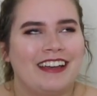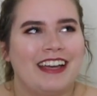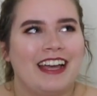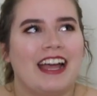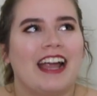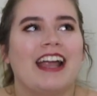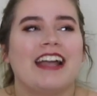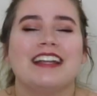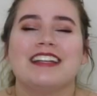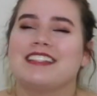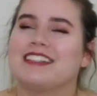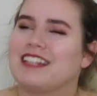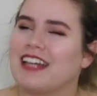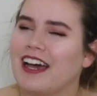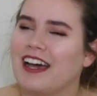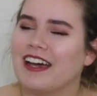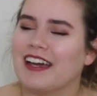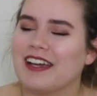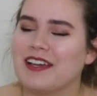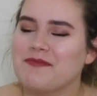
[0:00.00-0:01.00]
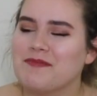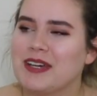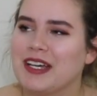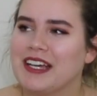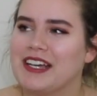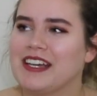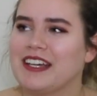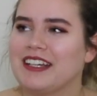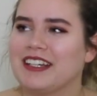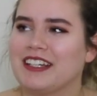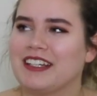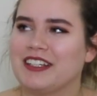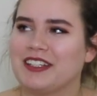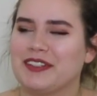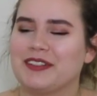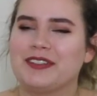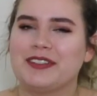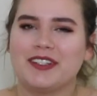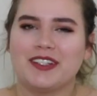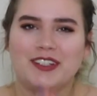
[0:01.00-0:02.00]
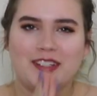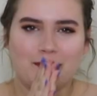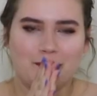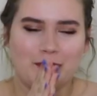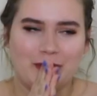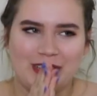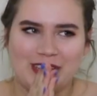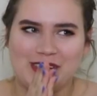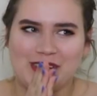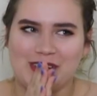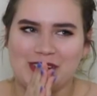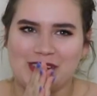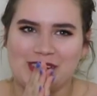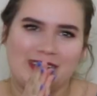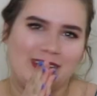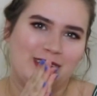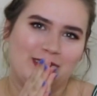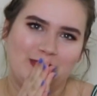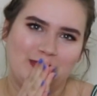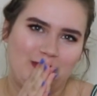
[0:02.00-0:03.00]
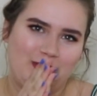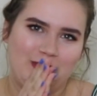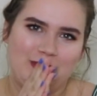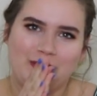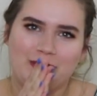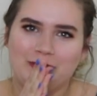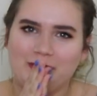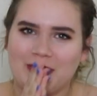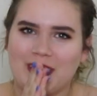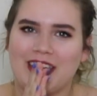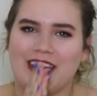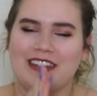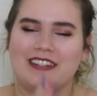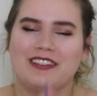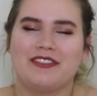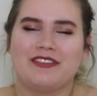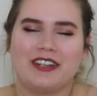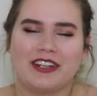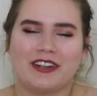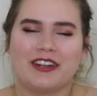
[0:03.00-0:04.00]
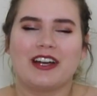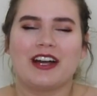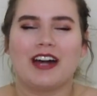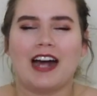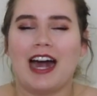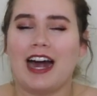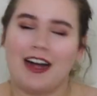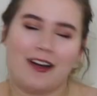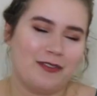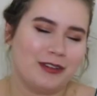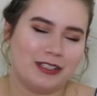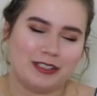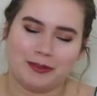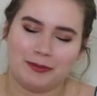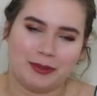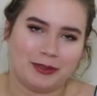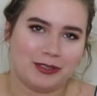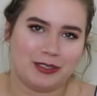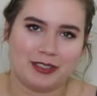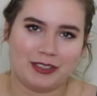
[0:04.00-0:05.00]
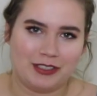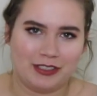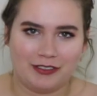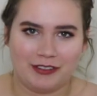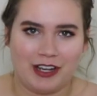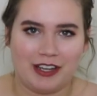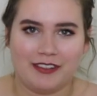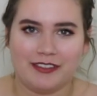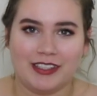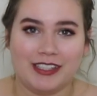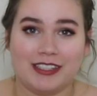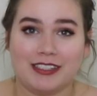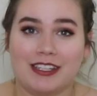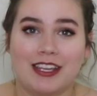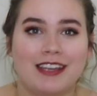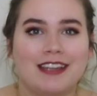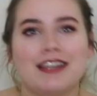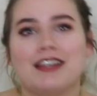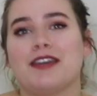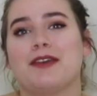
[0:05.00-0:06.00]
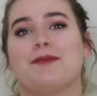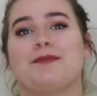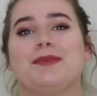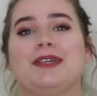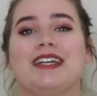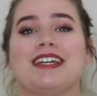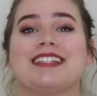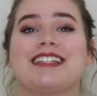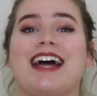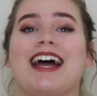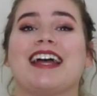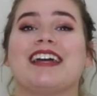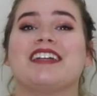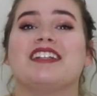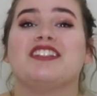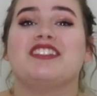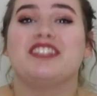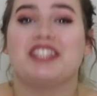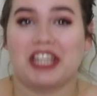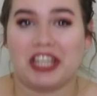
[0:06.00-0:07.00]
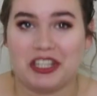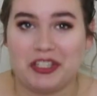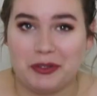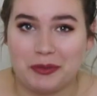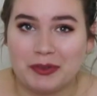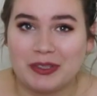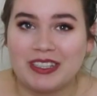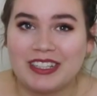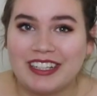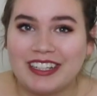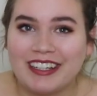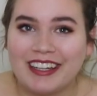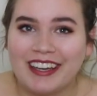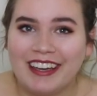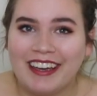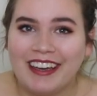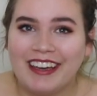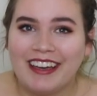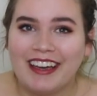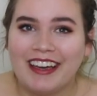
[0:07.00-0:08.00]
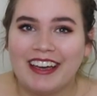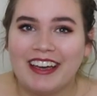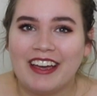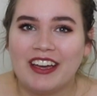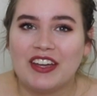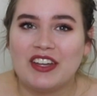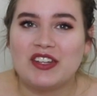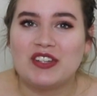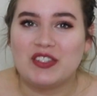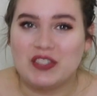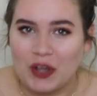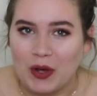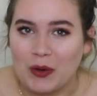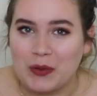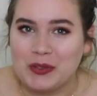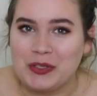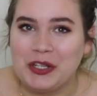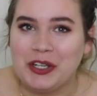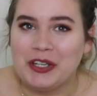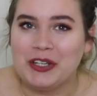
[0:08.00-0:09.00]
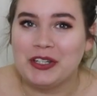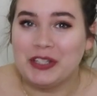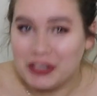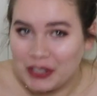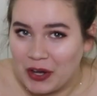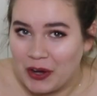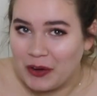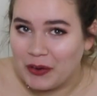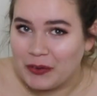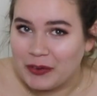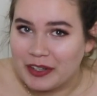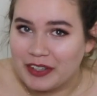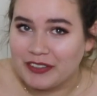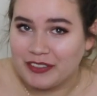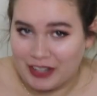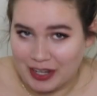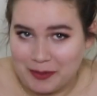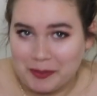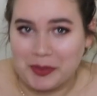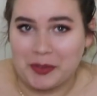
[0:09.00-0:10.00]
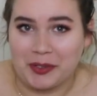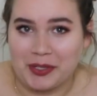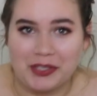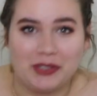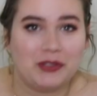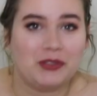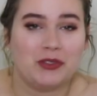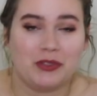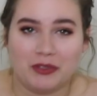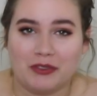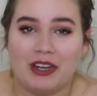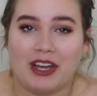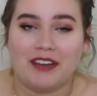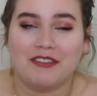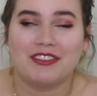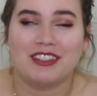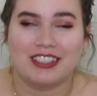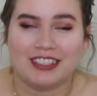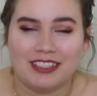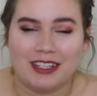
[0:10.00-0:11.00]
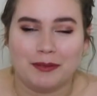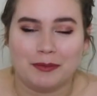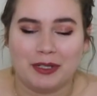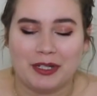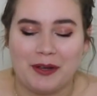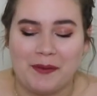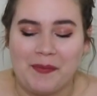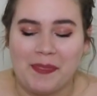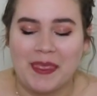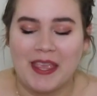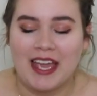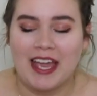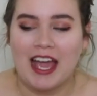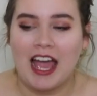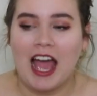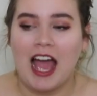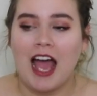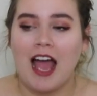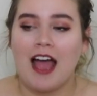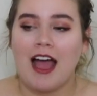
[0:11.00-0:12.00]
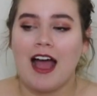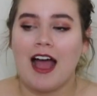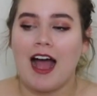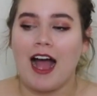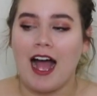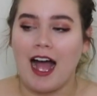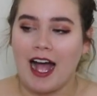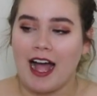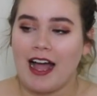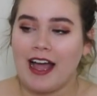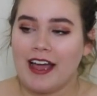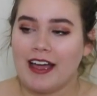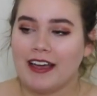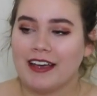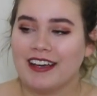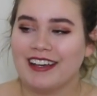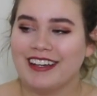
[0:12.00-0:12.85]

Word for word: And it's time to brace ourselves and figure out how we're supposed to survive this because I genuinely don't know if I'm going to survive this summer. I